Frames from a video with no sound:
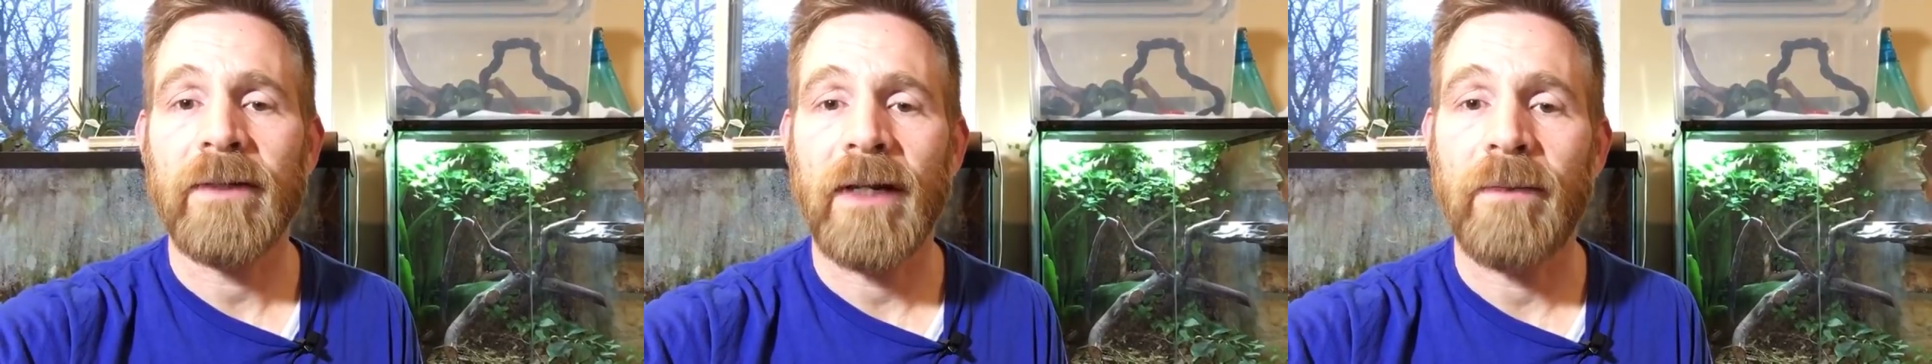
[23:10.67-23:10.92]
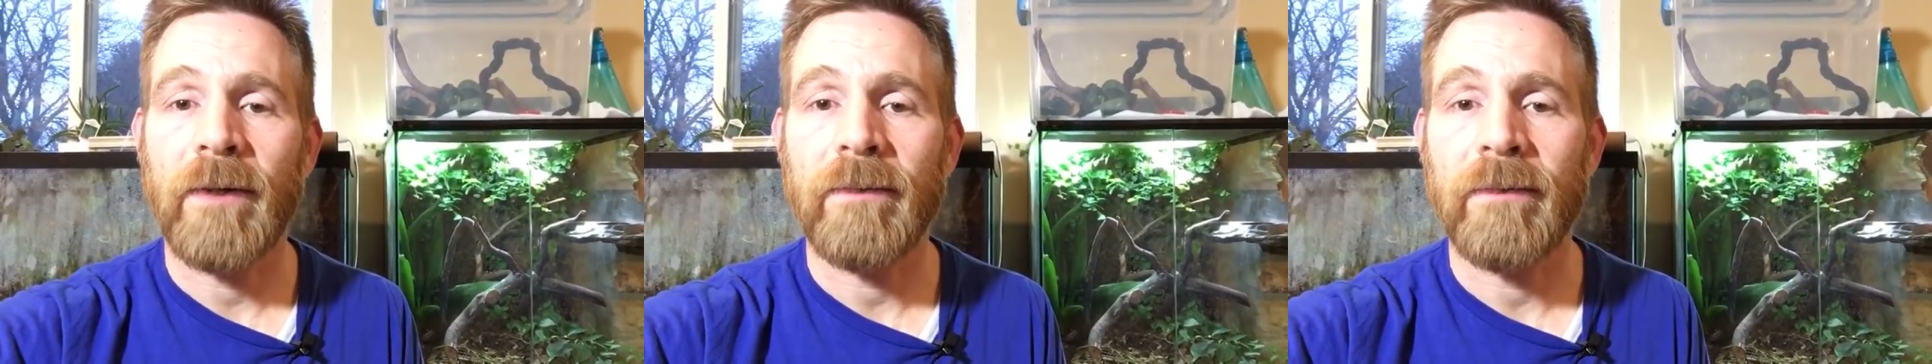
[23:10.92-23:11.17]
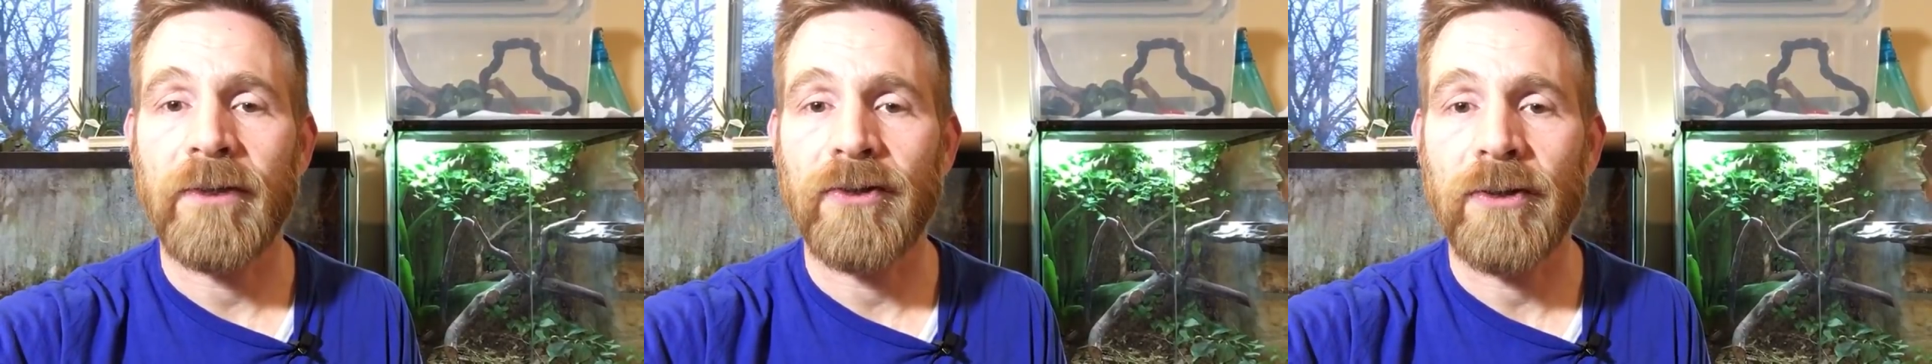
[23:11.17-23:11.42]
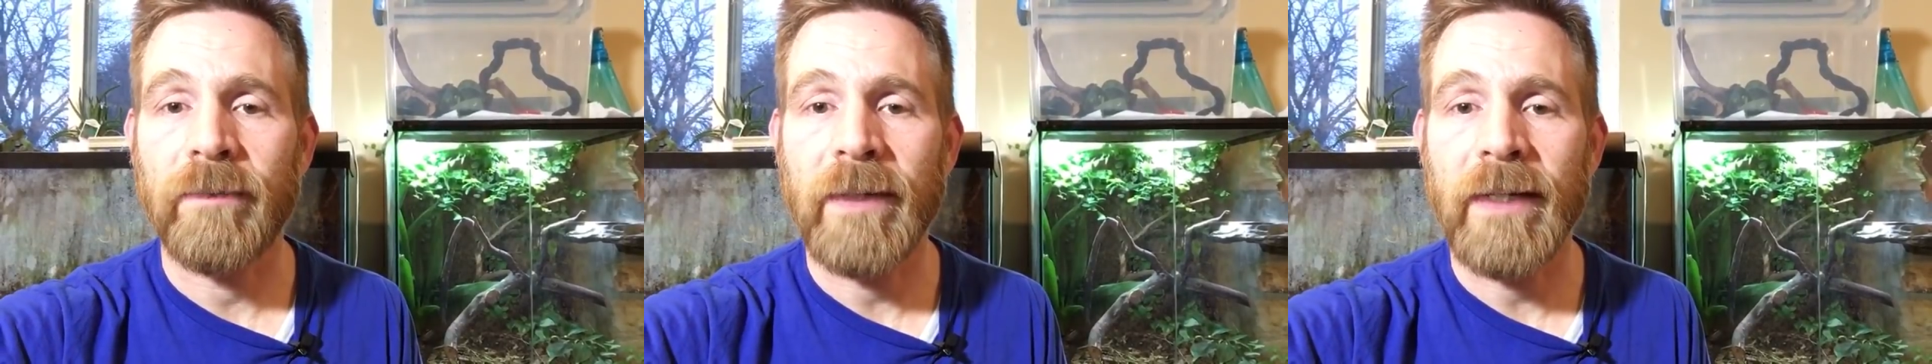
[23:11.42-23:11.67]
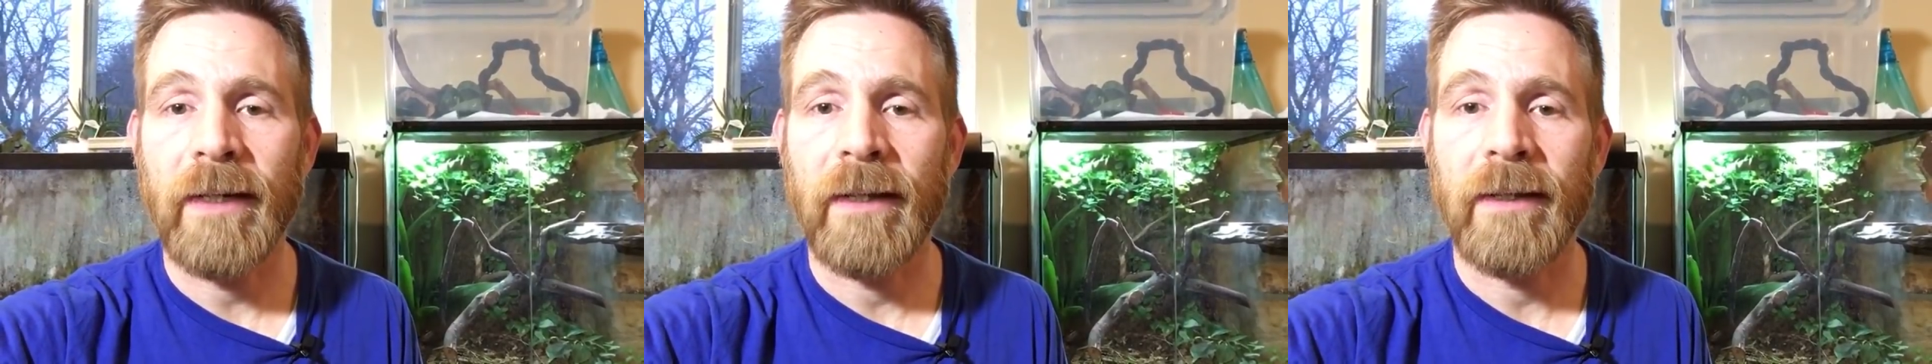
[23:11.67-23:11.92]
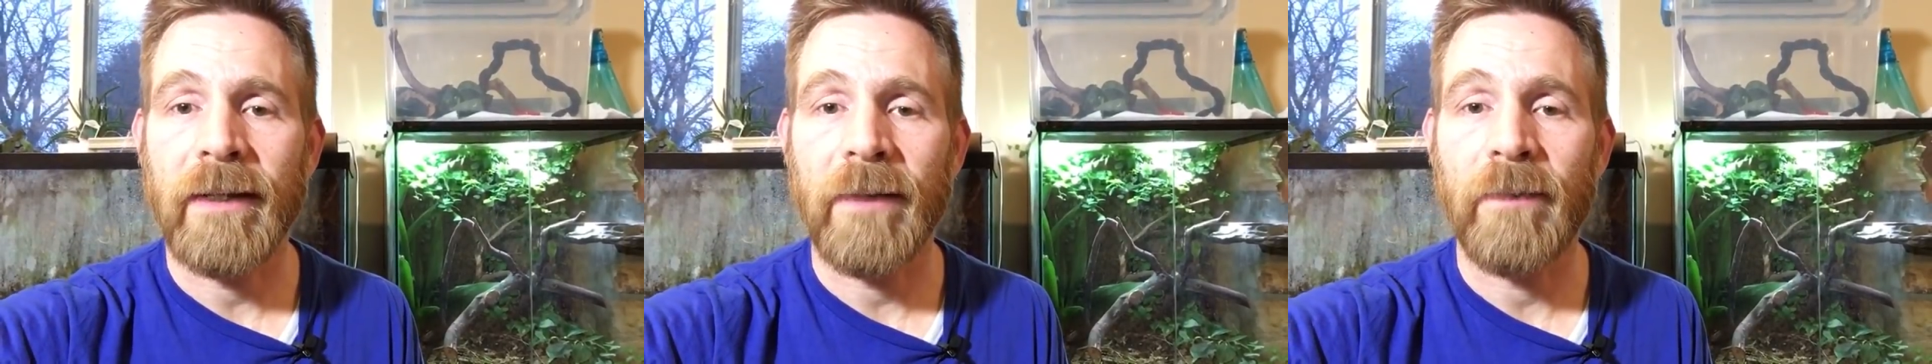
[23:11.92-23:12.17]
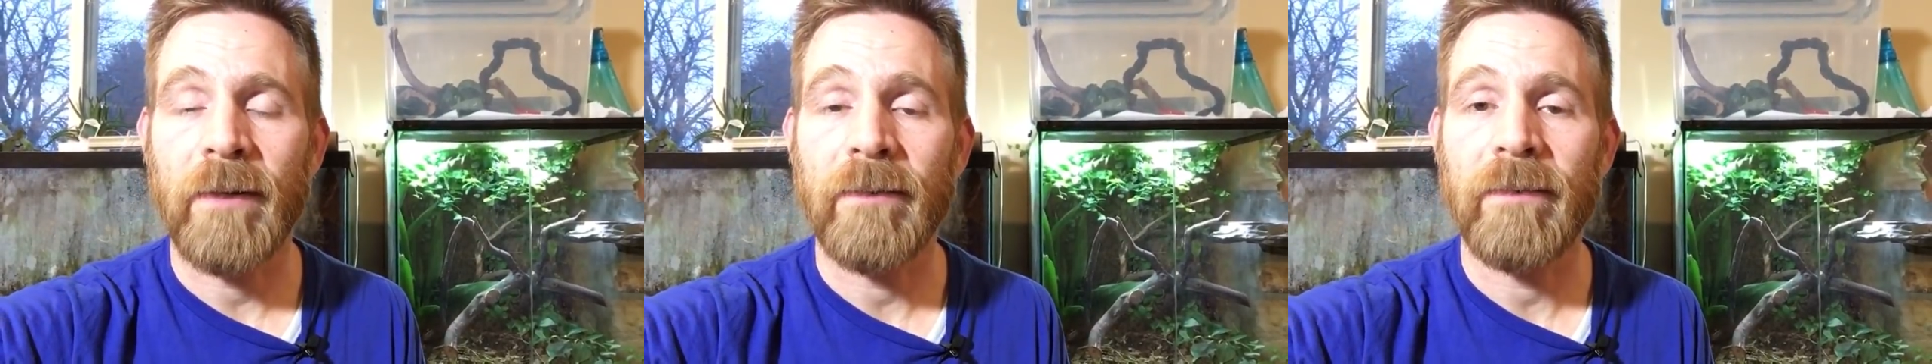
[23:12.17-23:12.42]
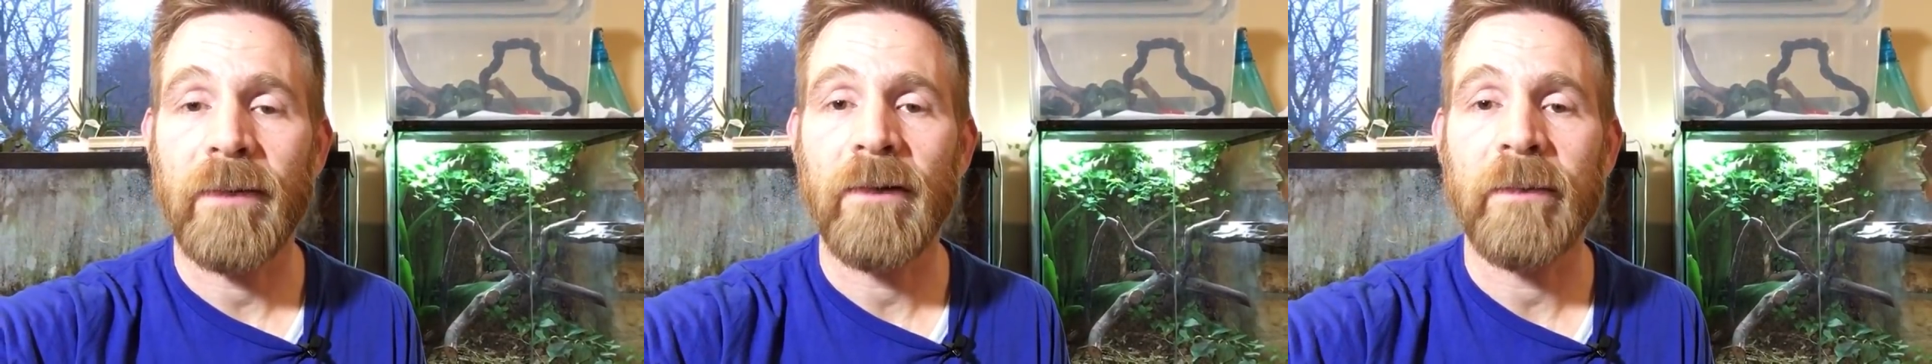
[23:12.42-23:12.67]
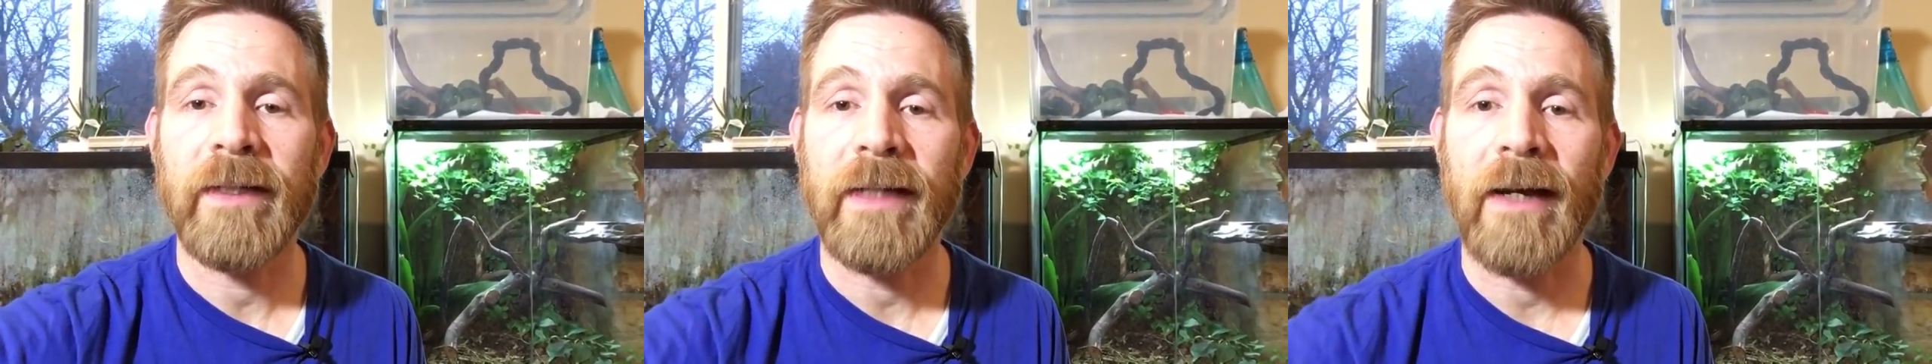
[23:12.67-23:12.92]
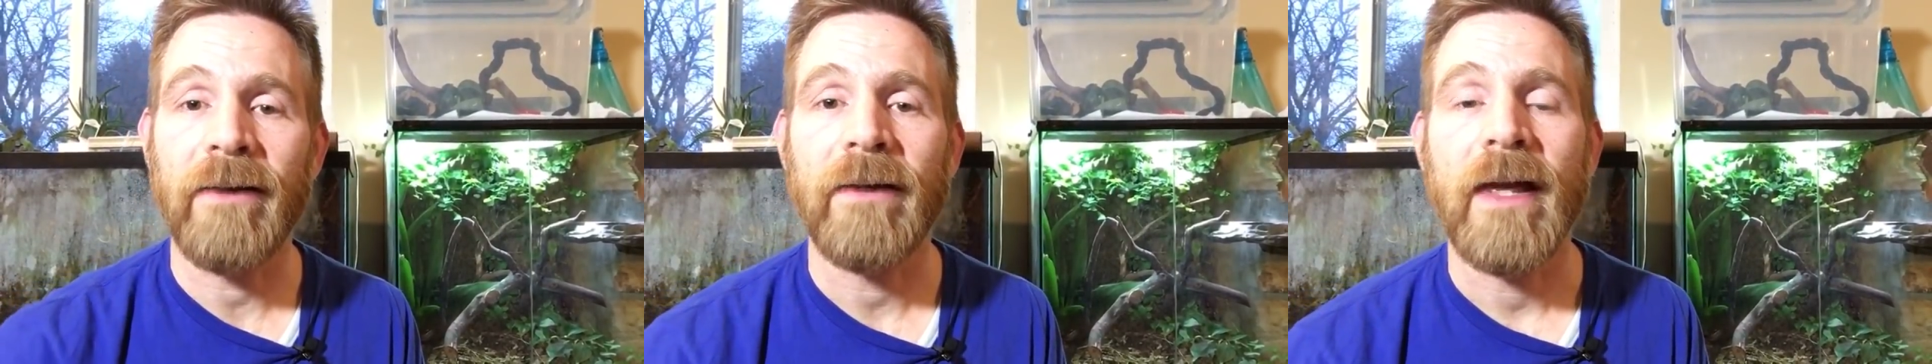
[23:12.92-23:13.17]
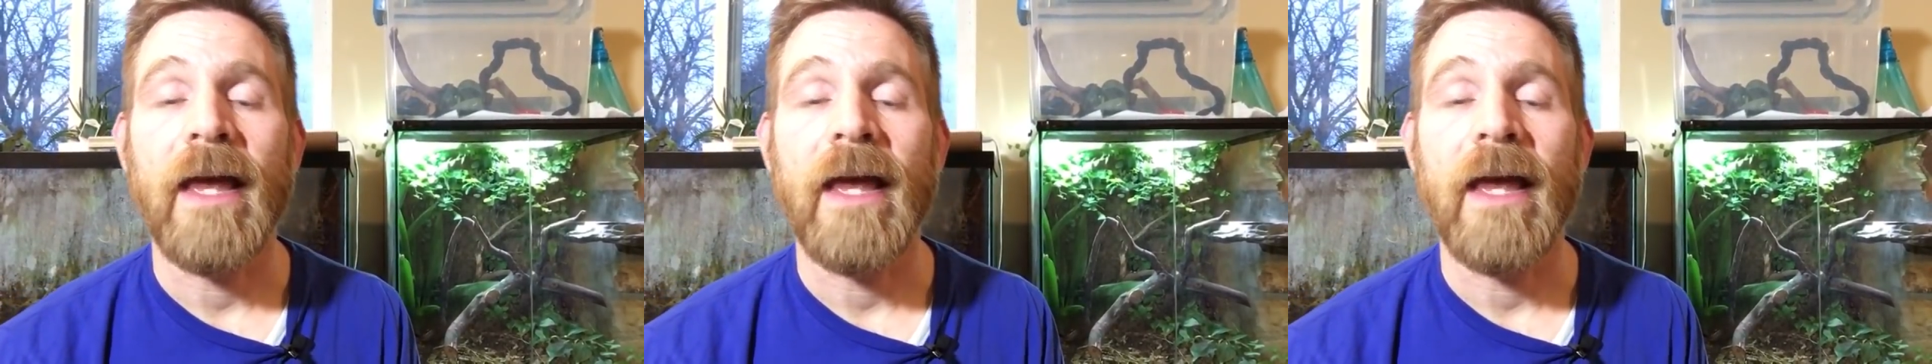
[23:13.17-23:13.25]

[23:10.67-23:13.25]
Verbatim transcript: and I probably should be, and I think I probably will be now,